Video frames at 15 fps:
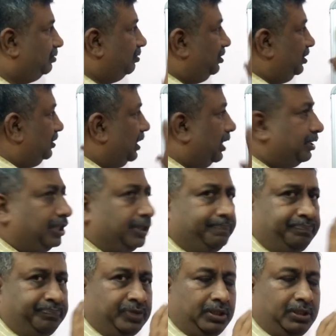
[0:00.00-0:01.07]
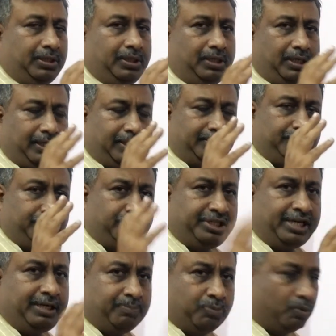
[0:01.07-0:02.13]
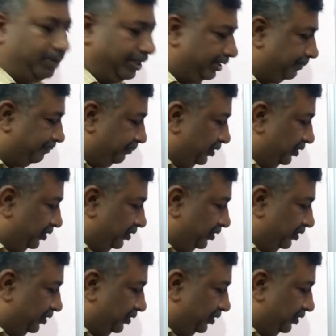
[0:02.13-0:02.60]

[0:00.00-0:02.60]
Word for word: So, these are the uh, nutrient movement.